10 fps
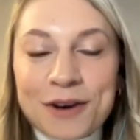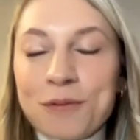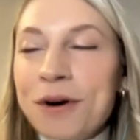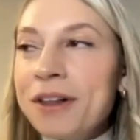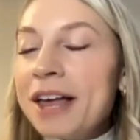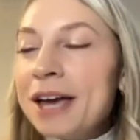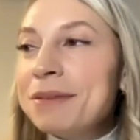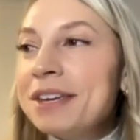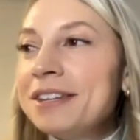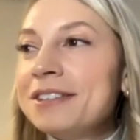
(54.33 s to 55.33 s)
well, I
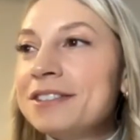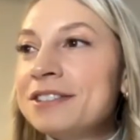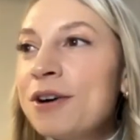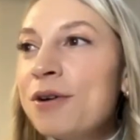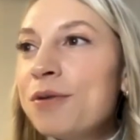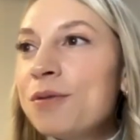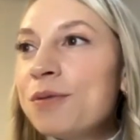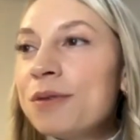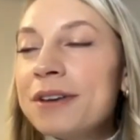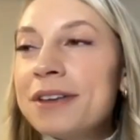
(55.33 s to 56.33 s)
mean, know? so
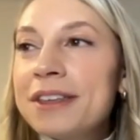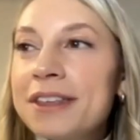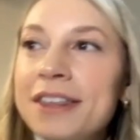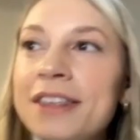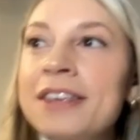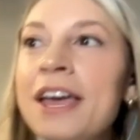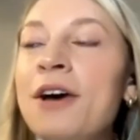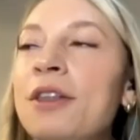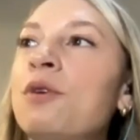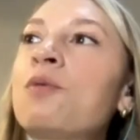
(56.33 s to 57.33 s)

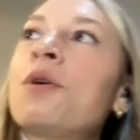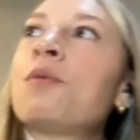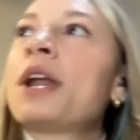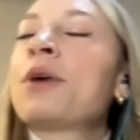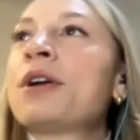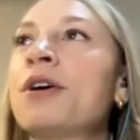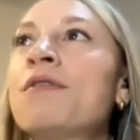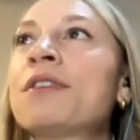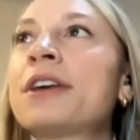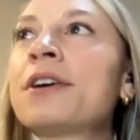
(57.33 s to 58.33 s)
yeah, well, when I went
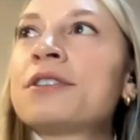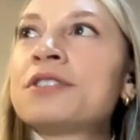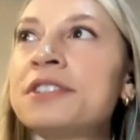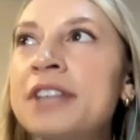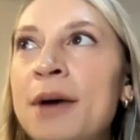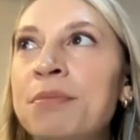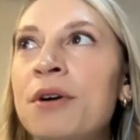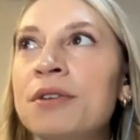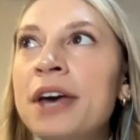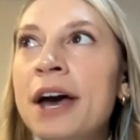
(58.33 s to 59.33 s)
over there, there's this app
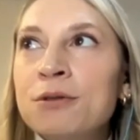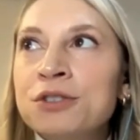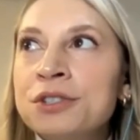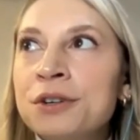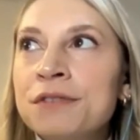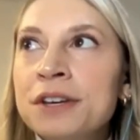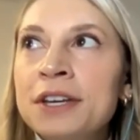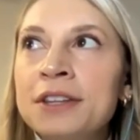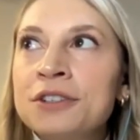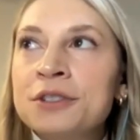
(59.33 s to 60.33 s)
called Couch
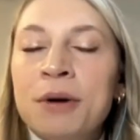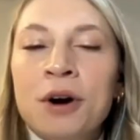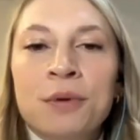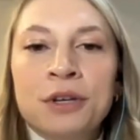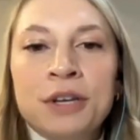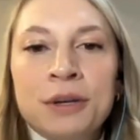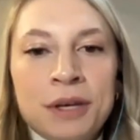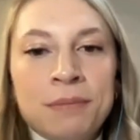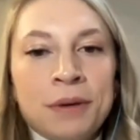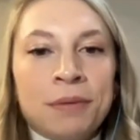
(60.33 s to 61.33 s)
Surfing, and there's a part where you can
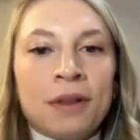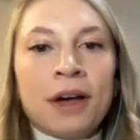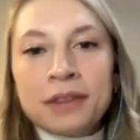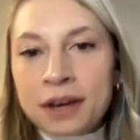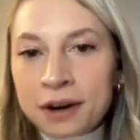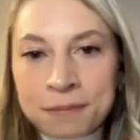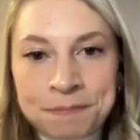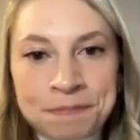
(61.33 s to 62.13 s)
meet people on there.